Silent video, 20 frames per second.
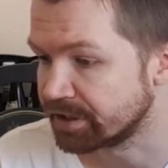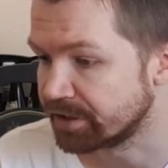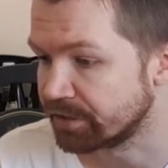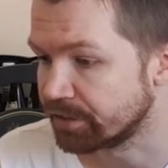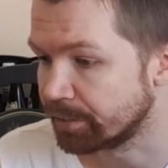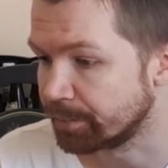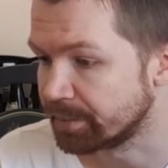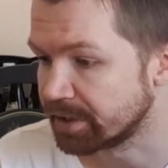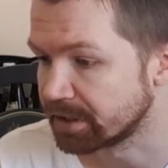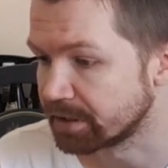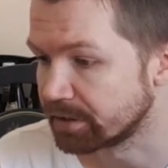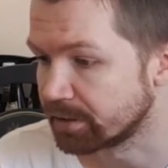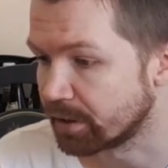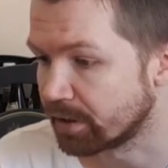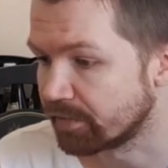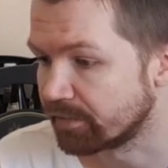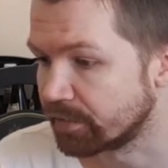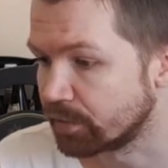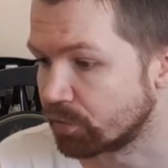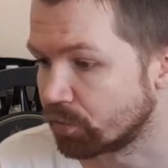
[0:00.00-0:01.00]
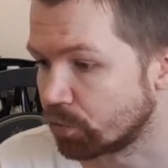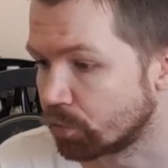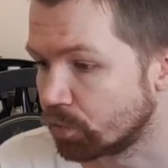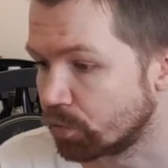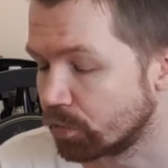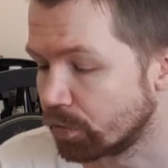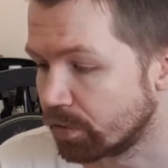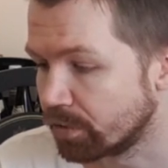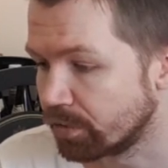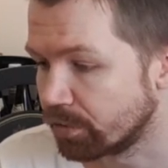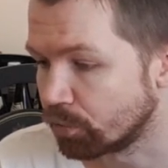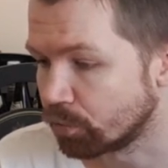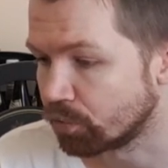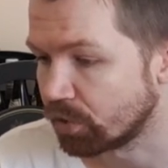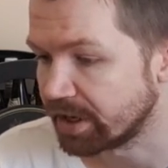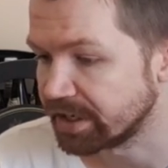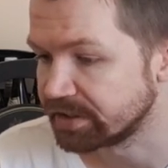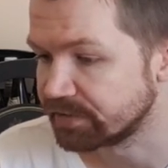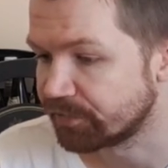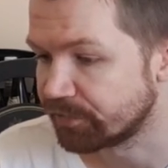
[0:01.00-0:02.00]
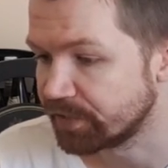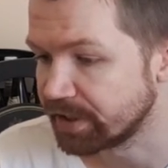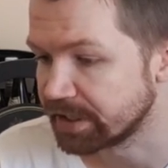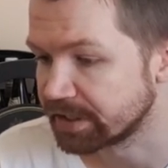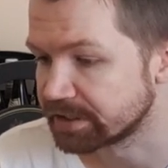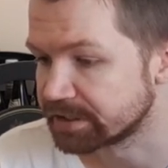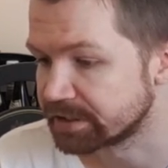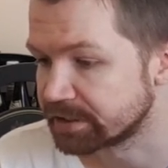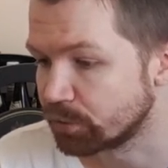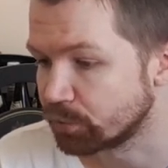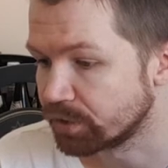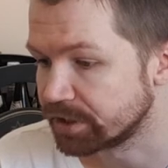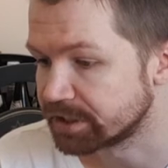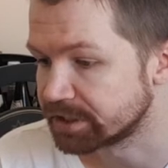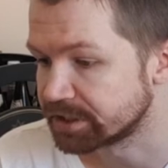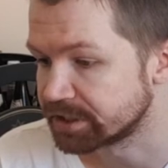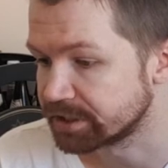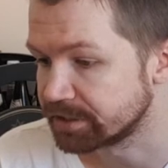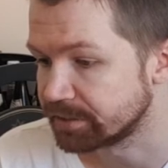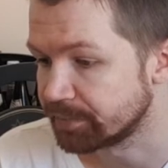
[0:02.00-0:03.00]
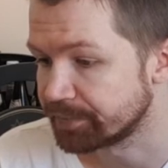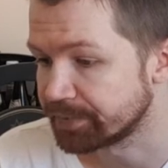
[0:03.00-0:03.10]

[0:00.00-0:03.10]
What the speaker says: in the middle of wide fields, which,